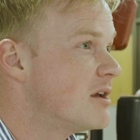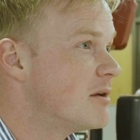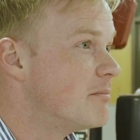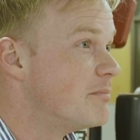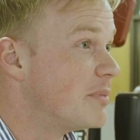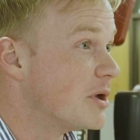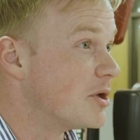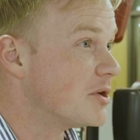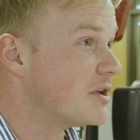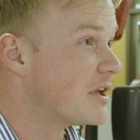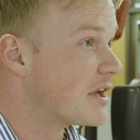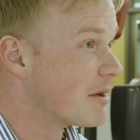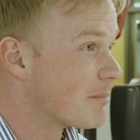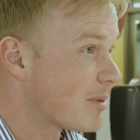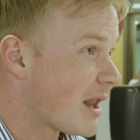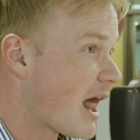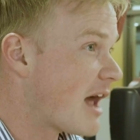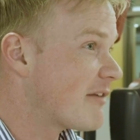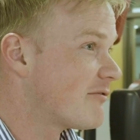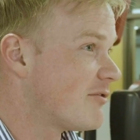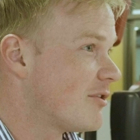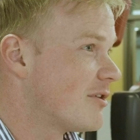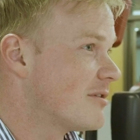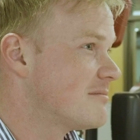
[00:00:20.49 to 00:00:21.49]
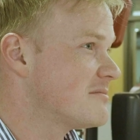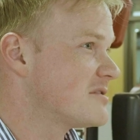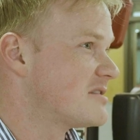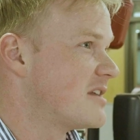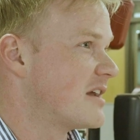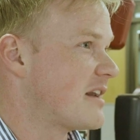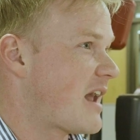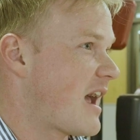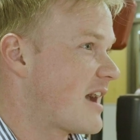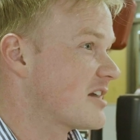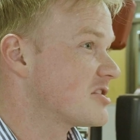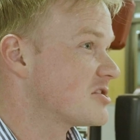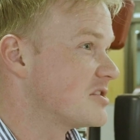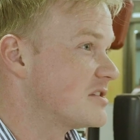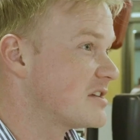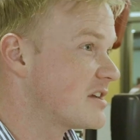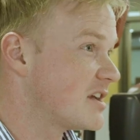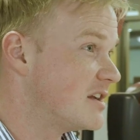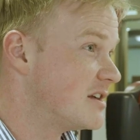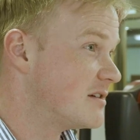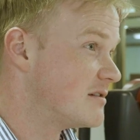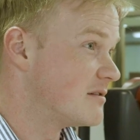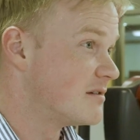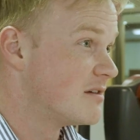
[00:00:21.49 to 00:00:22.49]
building platforms that actually
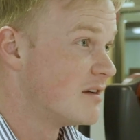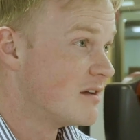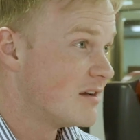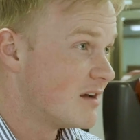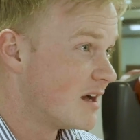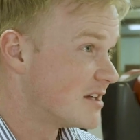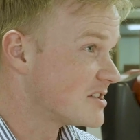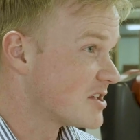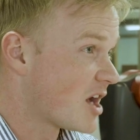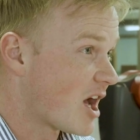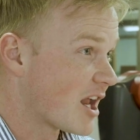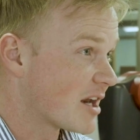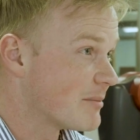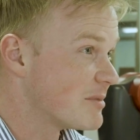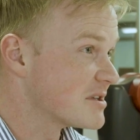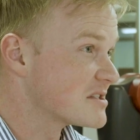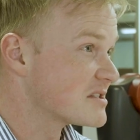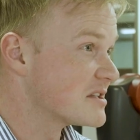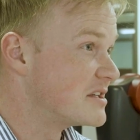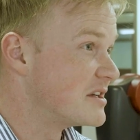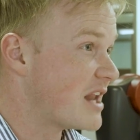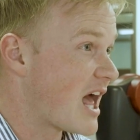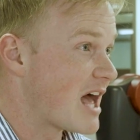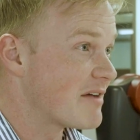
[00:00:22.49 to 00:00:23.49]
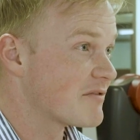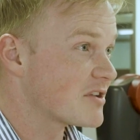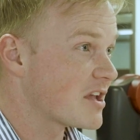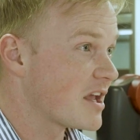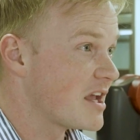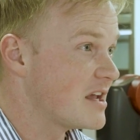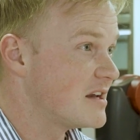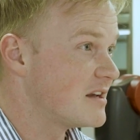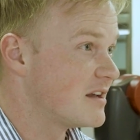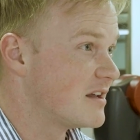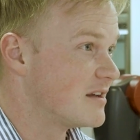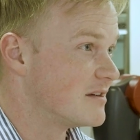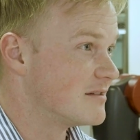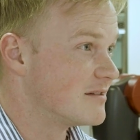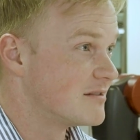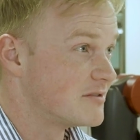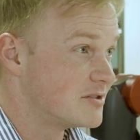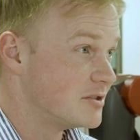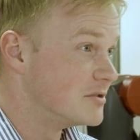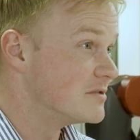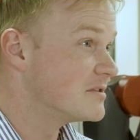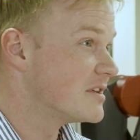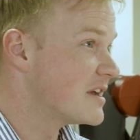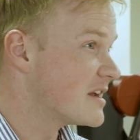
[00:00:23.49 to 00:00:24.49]
can autonomously navigate and
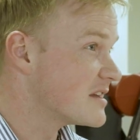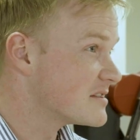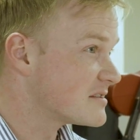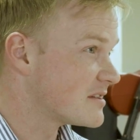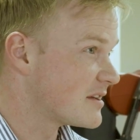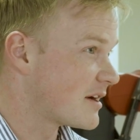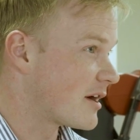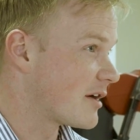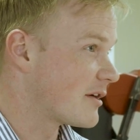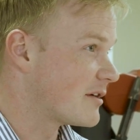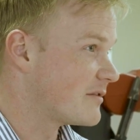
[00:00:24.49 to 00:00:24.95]
do things in our